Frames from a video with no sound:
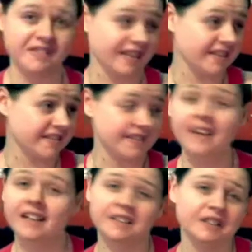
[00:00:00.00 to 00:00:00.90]

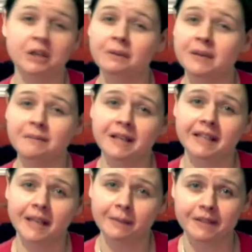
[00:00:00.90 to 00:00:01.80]
exactly going in my
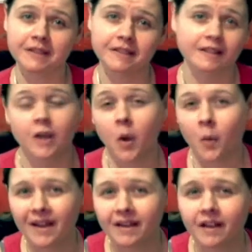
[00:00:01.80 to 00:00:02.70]
cabinet.
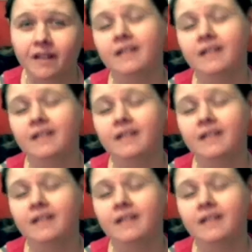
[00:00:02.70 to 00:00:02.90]
Why not?